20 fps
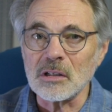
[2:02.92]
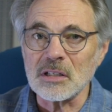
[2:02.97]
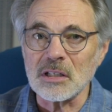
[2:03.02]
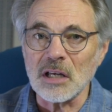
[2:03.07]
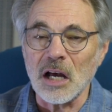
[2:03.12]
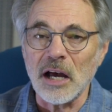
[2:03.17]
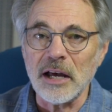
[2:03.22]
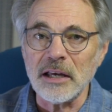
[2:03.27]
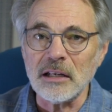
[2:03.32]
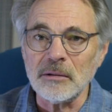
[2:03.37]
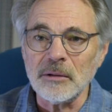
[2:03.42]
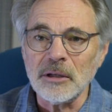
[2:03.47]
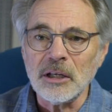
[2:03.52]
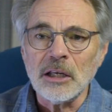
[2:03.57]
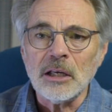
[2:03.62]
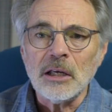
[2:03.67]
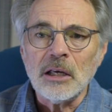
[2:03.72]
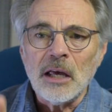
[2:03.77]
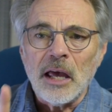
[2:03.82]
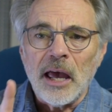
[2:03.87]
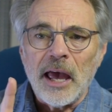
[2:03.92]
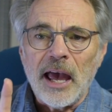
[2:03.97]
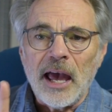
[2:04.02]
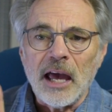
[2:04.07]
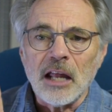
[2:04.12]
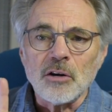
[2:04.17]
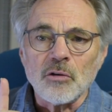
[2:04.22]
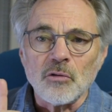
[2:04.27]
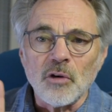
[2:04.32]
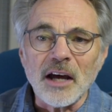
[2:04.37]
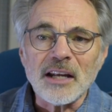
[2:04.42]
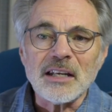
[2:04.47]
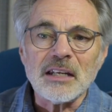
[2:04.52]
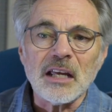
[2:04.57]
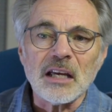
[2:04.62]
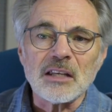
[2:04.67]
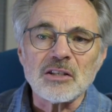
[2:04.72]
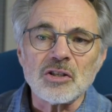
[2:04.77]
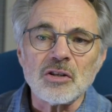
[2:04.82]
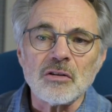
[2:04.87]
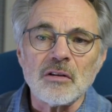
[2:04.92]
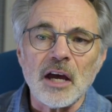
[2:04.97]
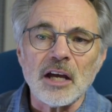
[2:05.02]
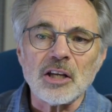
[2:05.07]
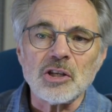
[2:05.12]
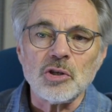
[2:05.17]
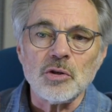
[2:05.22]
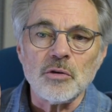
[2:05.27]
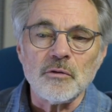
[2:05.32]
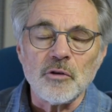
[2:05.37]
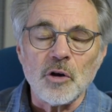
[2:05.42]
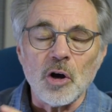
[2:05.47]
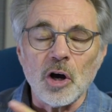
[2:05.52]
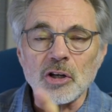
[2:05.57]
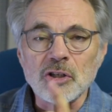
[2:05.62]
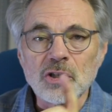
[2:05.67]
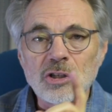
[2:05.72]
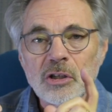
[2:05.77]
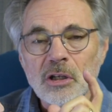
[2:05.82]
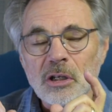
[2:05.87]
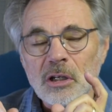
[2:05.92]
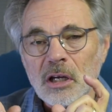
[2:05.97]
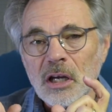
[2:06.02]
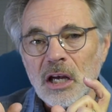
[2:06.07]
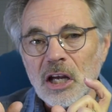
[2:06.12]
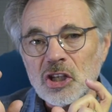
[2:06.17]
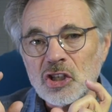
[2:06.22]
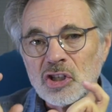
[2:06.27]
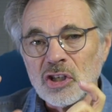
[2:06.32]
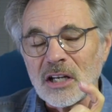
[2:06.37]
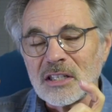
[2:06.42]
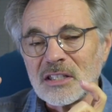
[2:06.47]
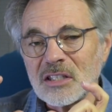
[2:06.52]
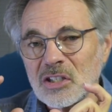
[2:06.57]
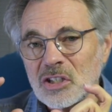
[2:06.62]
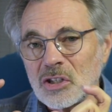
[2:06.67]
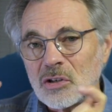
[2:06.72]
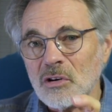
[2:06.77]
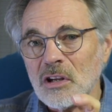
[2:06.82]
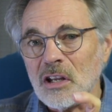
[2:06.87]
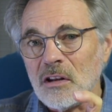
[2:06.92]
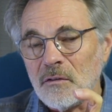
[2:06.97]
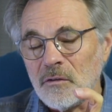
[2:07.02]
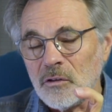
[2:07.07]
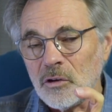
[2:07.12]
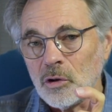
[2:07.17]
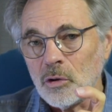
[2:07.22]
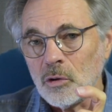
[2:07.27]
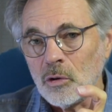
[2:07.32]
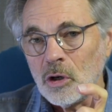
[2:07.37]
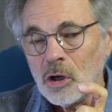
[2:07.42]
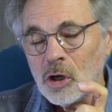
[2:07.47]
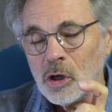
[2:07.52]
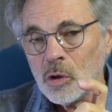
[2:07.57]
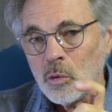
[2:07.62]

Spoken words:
side. And right next to that you've got adjust screen view,